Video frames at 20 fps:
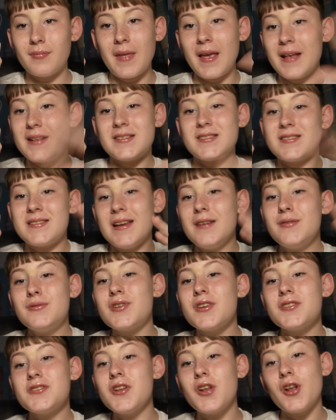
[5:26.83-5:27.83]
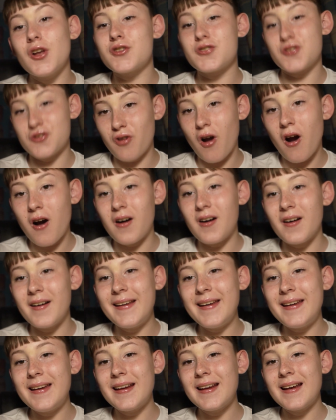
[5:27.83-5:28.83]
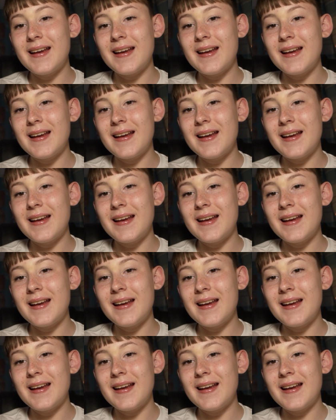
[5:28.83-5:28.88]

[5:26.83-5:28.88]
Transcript: it still doesn't look dry.